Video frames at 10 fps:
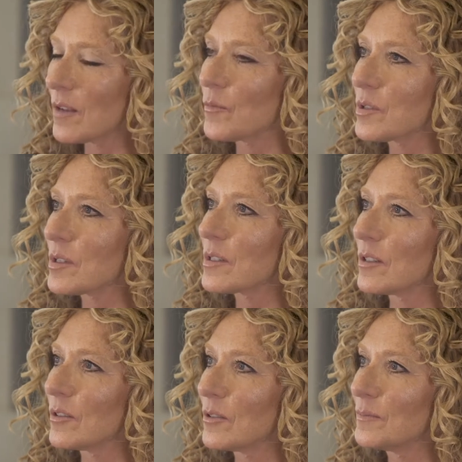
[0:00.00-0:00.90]
it was
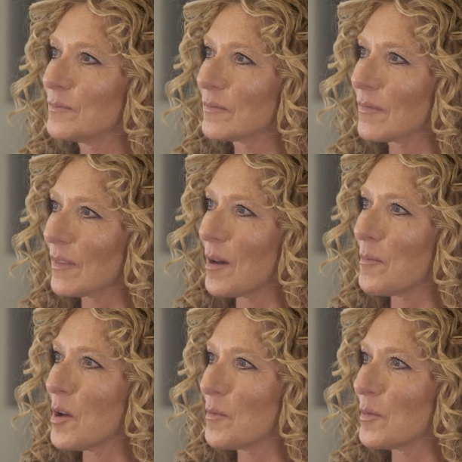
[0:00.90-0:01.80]
still
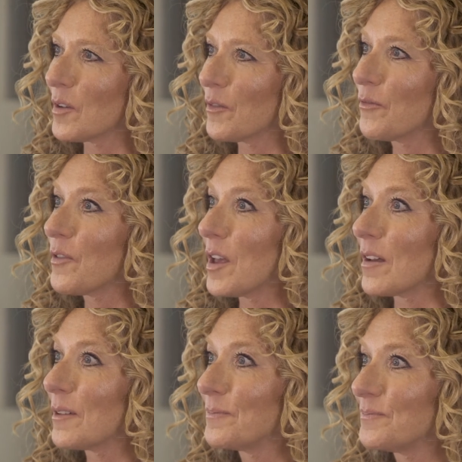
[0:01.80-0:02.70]
that moment of
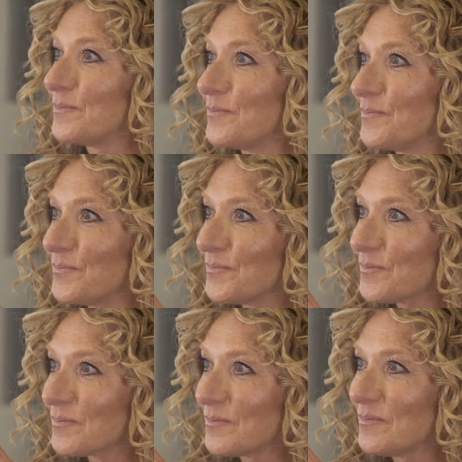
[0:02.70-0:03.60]
fear.
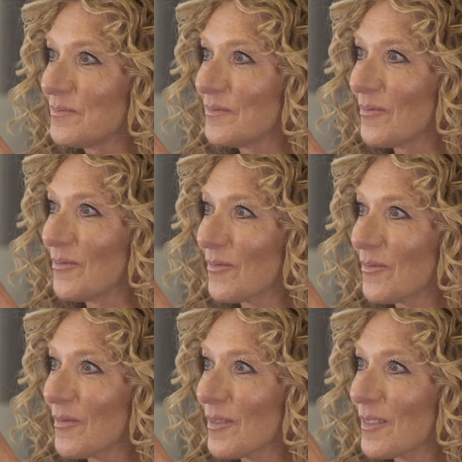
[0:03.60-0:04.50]
There are
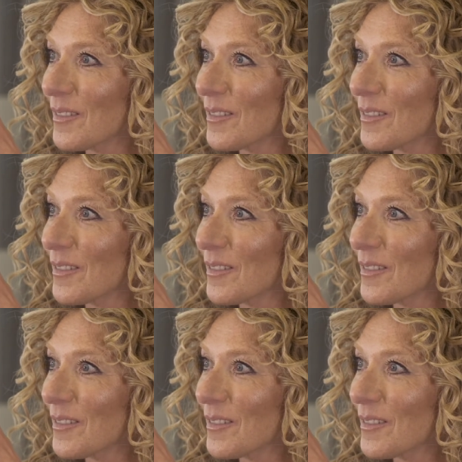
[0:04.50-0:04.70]
so many